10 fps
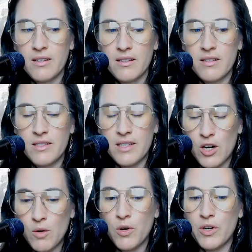
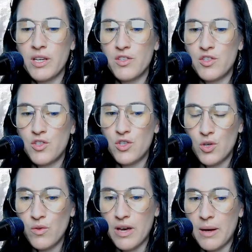ceremonies
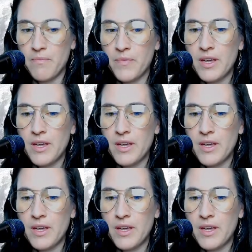to them.